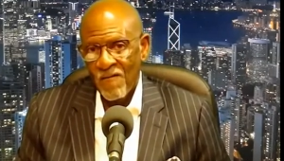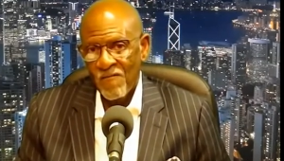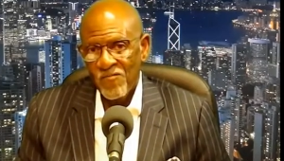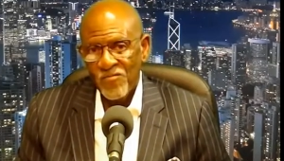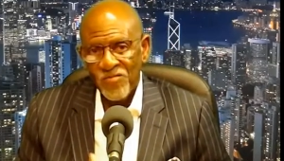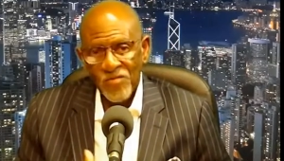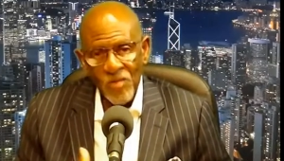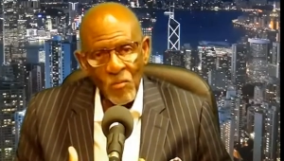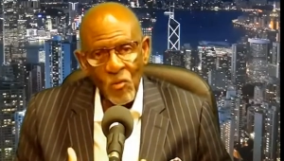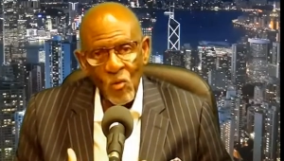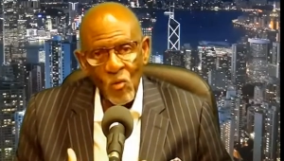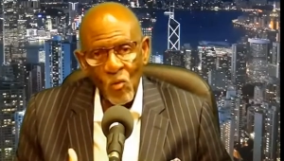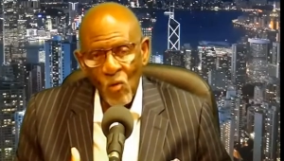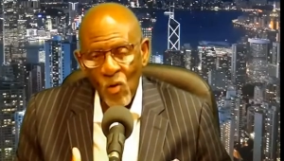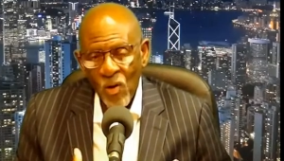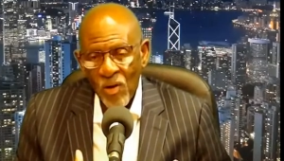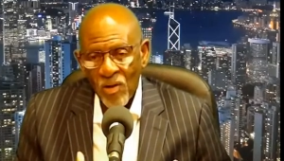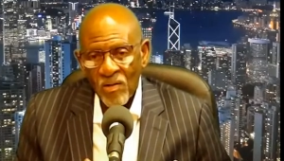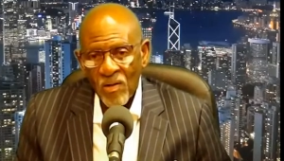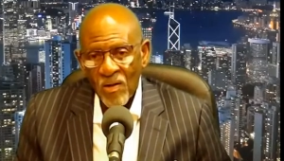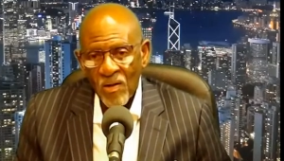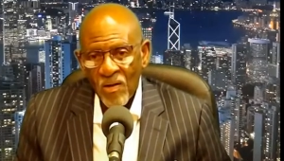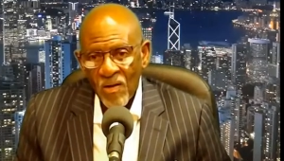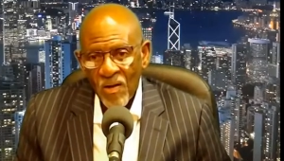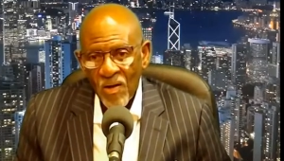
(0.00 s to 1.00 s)
number
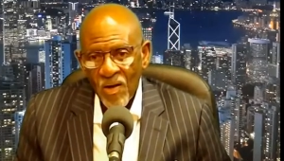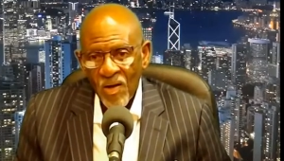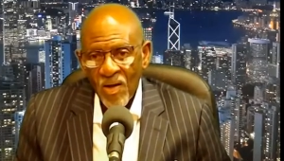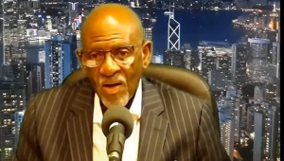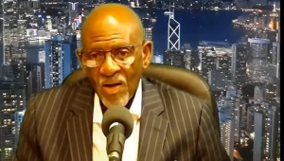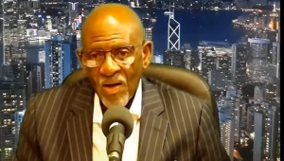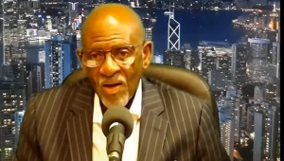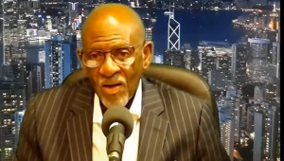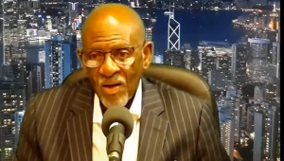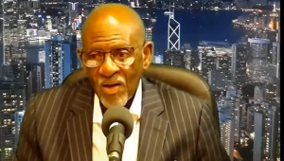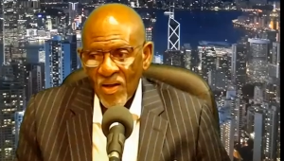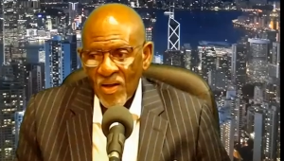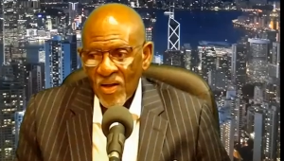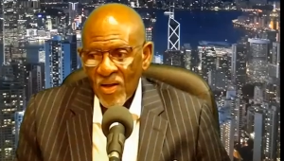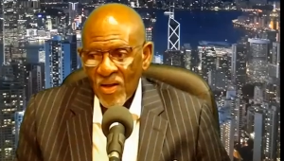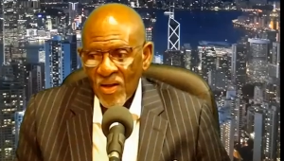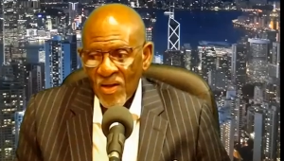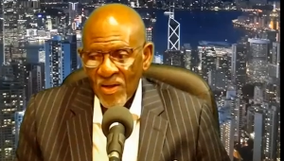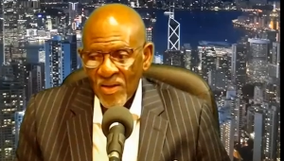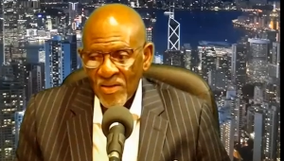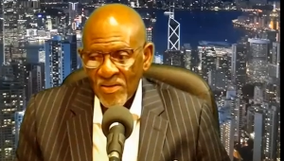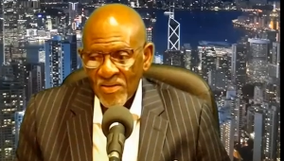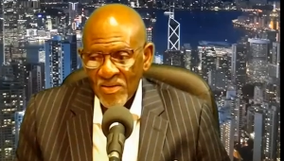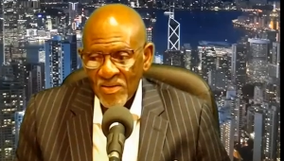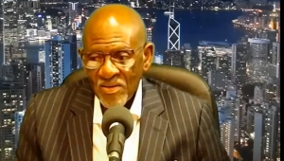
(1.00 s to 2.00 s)
one, it,
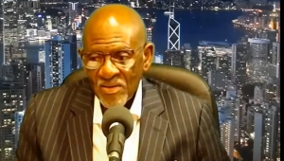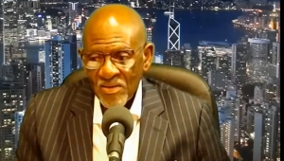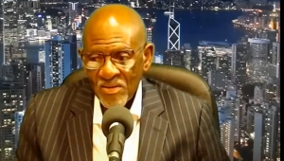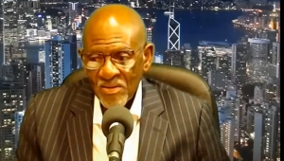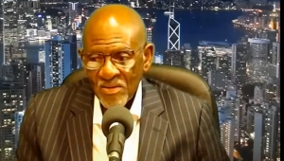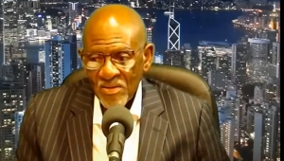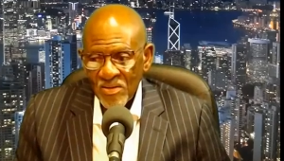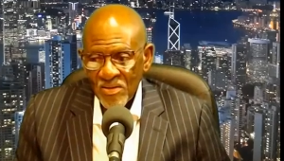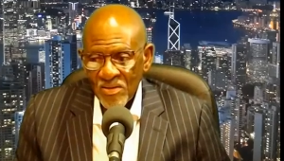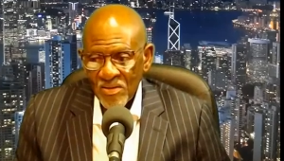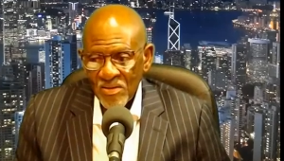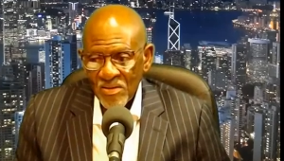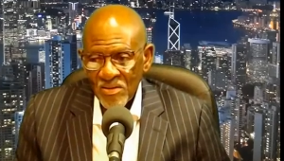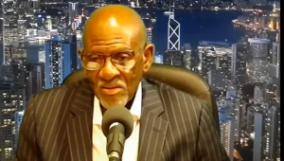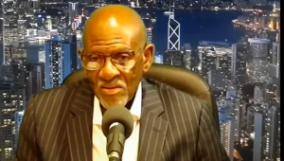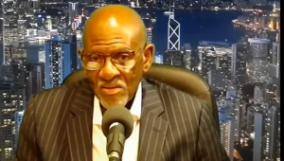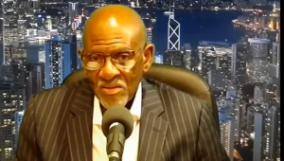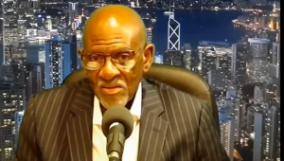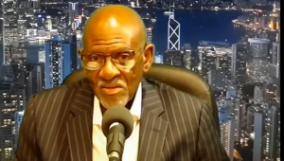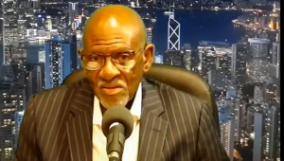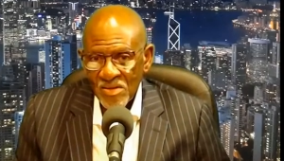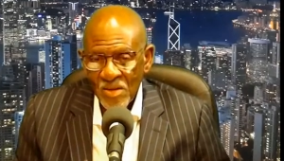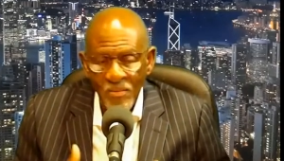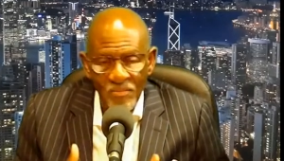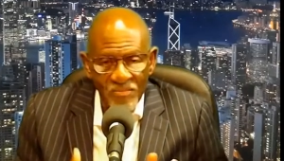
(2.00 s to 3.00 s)
it,
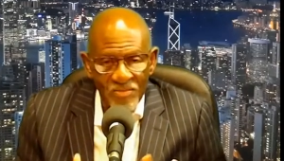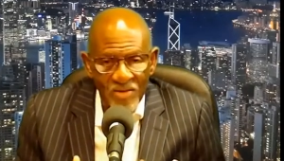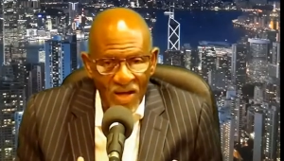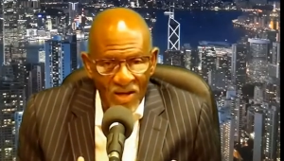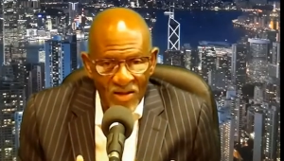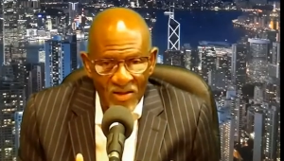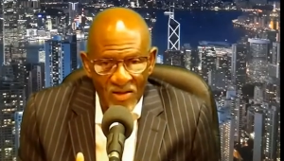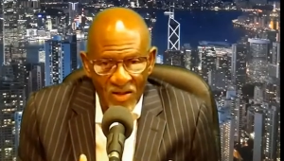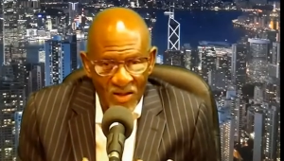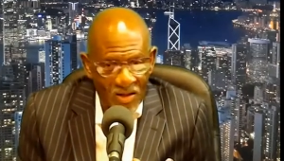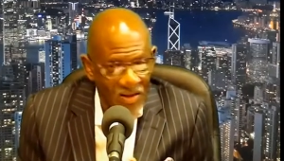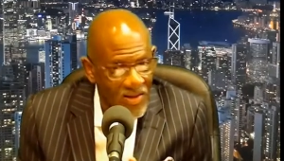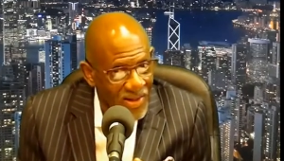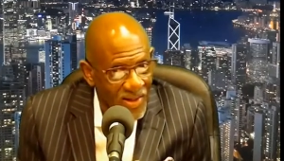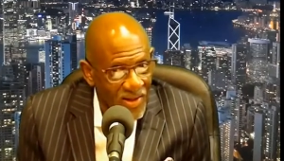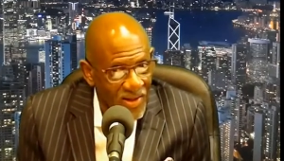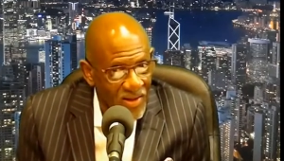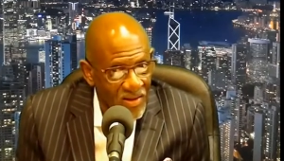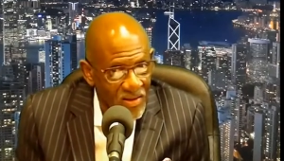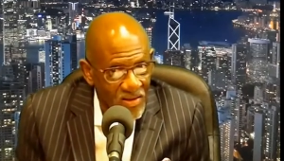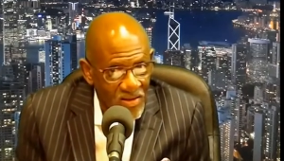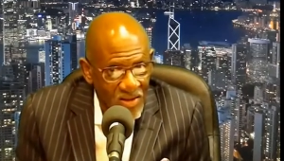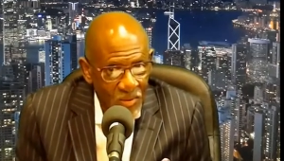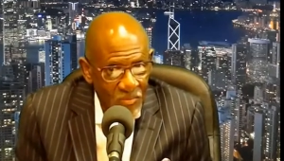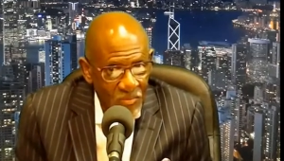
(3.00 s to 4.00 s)
something got to
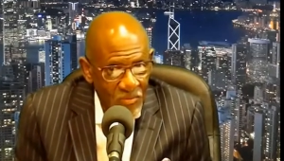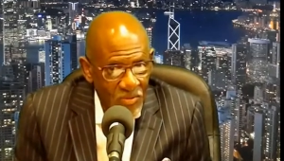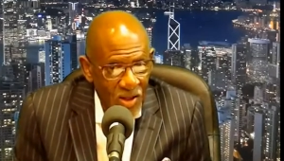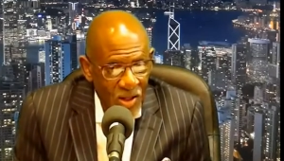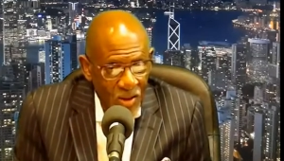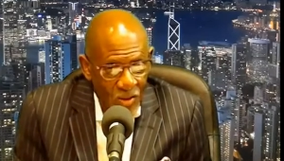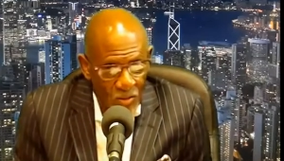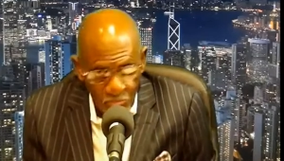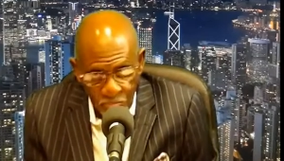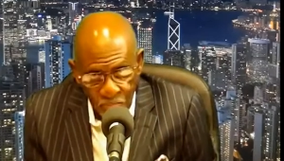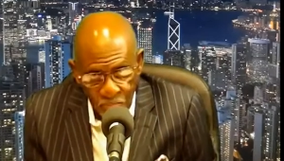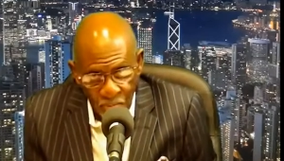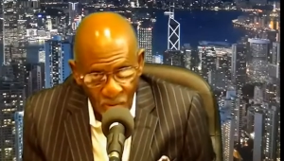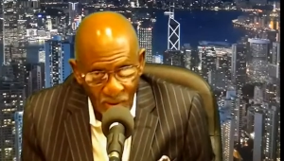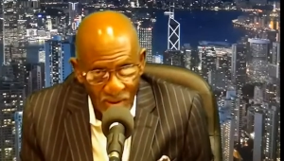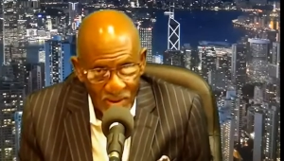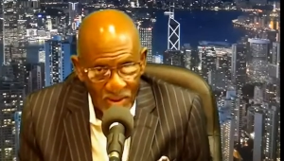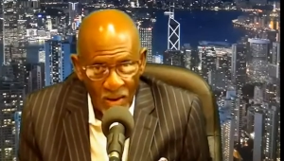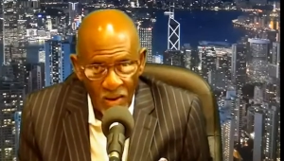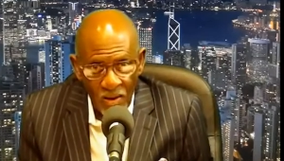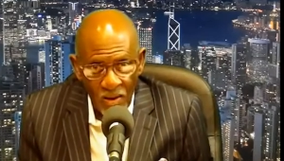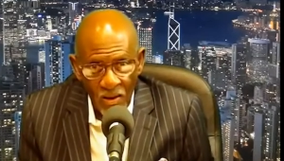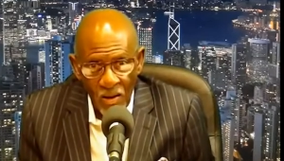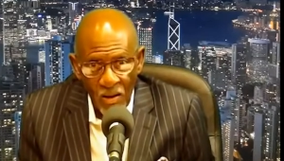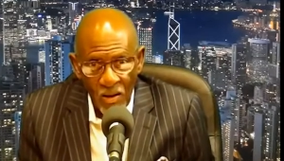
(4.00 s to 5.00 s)
click, something got to break.
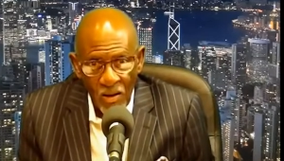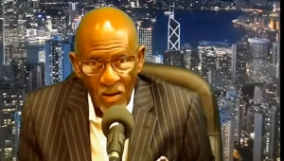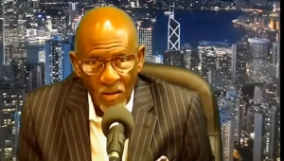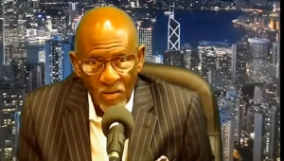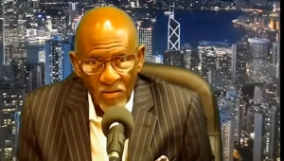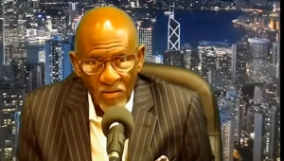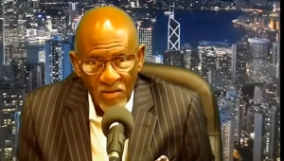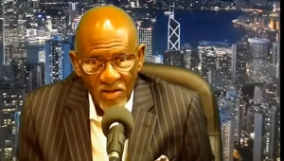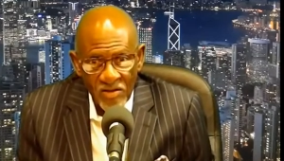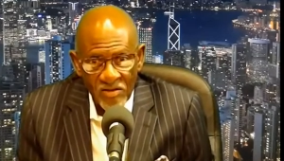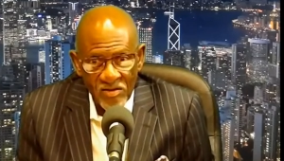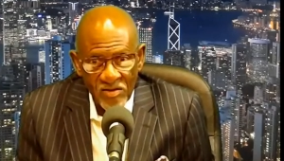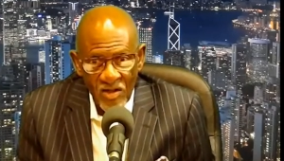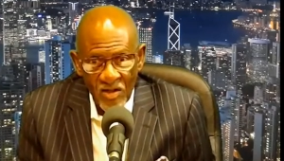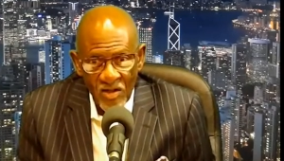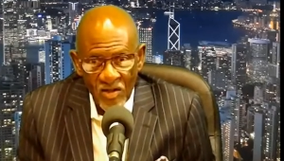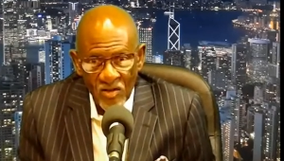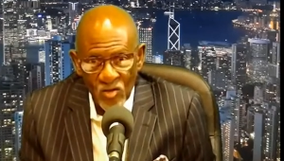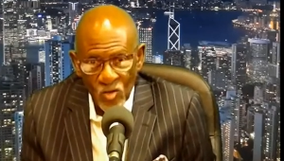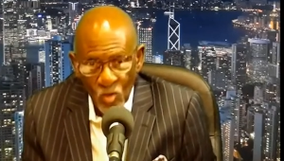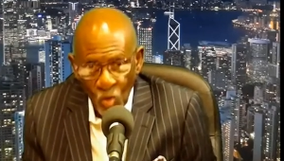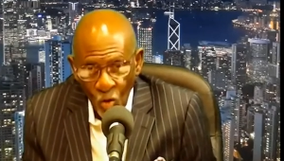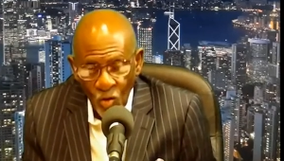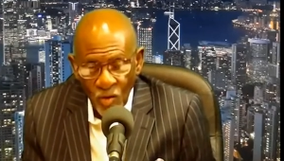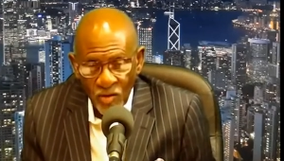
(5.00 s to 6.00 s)
There's the
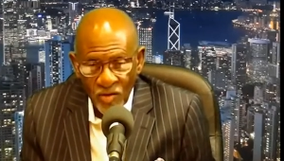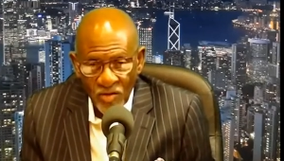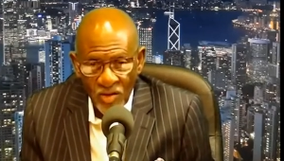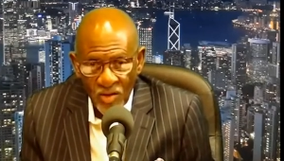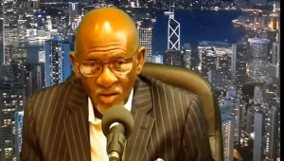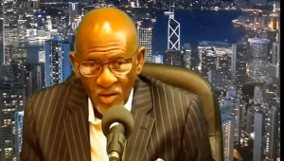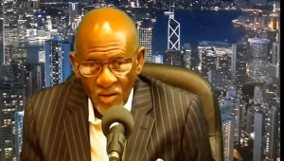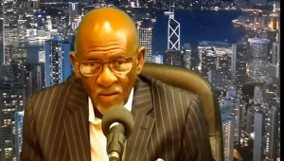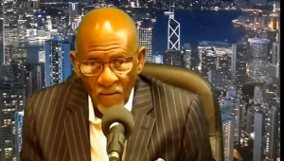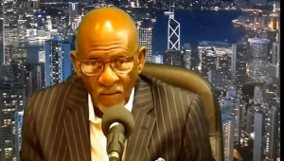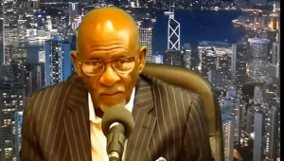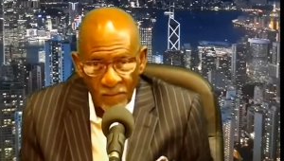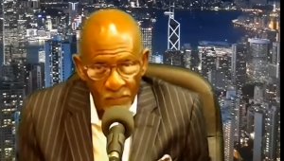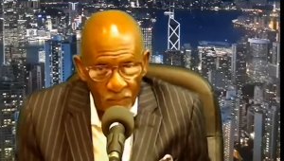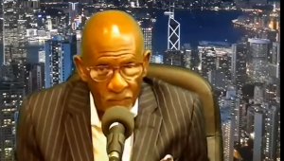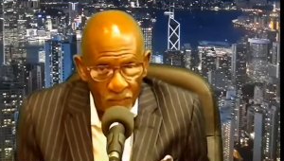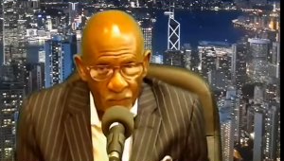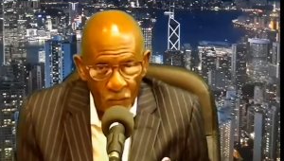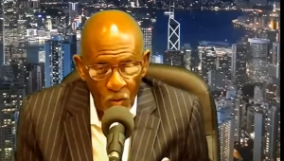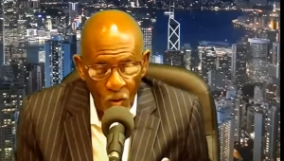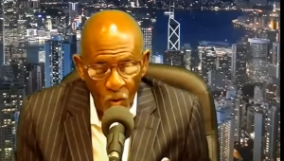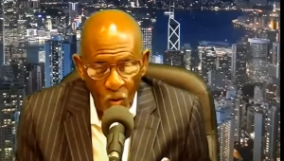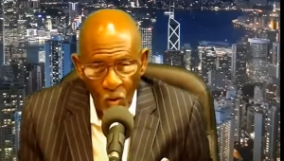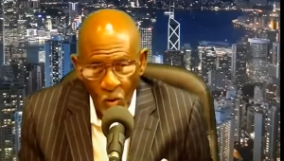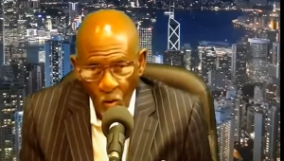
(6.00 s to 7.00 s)
anointing
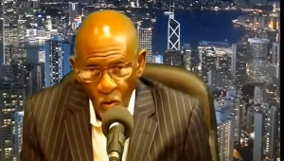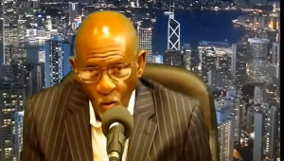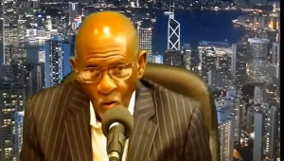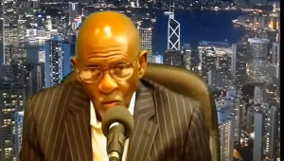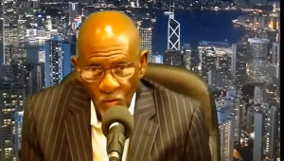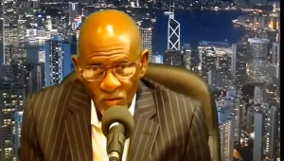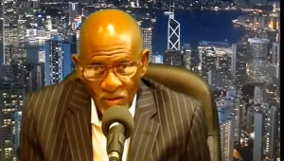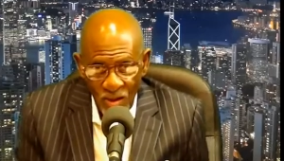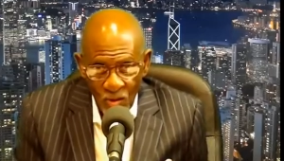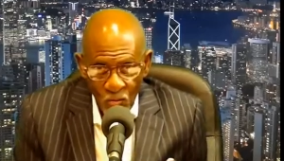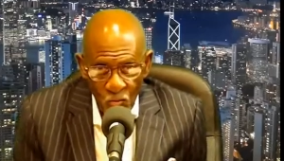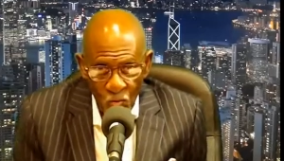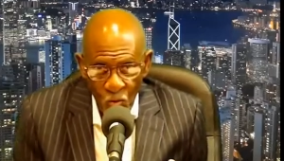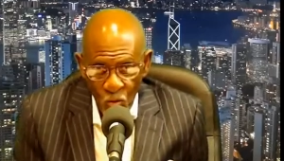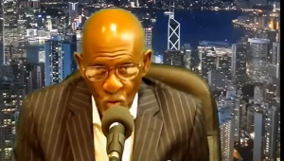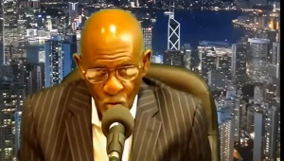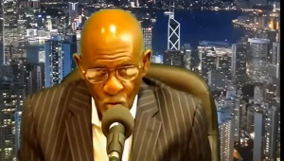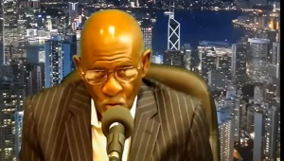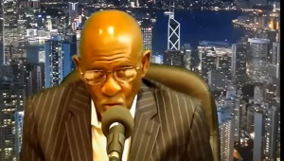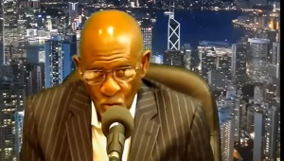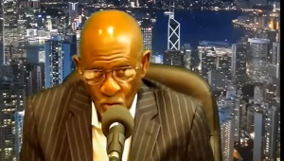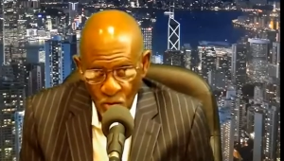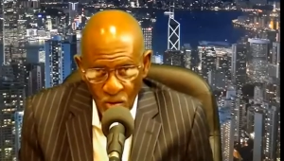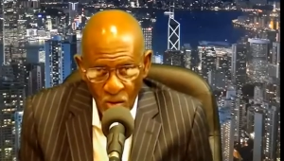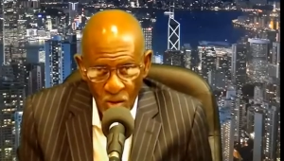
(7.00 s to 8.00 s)
on that
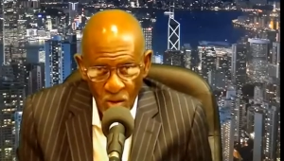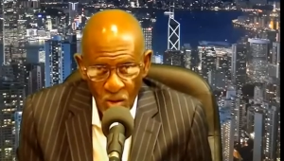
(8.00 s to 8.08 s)
word.